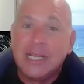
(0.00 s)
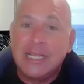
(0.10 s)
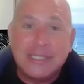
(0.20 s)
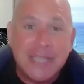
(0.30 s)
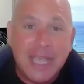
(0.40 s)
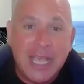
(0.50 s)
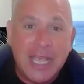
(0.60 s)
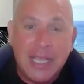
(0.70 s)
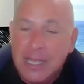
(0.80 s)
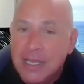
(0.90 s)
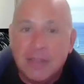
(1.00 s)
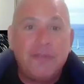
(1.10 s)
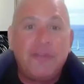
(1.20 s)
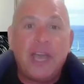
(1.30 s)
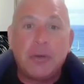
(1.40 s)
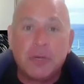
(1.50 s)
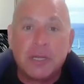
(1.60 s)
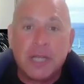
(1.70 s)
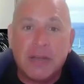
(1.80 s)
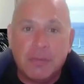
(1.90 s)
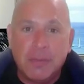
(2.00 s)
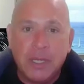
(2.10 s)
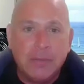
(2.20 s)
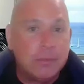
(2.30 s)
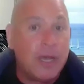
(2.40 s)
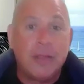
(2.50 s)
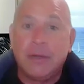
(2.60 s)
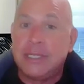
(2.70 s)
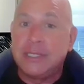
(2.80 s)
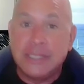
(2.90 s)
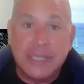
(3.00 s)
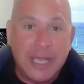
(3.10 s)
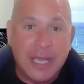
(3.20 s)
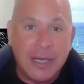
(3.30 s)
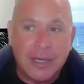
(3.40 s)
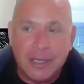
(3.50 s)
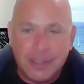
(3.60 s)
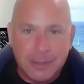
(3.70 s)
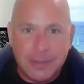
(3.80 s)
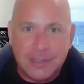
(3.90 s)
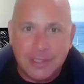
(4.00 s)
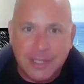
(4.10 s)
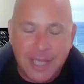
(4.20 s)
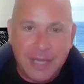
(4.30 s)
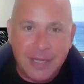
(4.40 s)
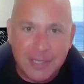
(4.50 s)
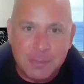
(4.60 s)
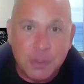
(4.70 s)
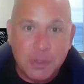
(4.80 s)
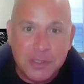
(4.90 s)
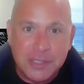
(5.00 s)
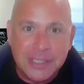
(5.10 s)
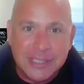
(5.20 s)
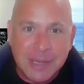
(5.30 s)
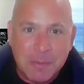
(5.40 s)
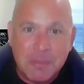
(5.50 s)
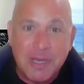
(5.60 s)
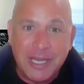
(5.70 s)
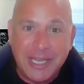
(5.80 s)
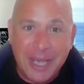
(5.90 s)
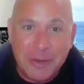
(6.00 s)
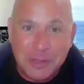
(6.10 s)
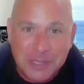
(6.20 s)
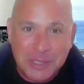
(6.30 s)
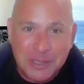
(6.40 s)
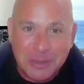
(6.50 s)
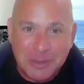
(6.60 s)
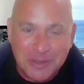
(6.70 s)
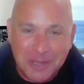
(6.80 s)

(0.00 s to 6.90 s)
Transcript: let's say the federal government, whether it's in Canada, and Canada is producing this type of money now too,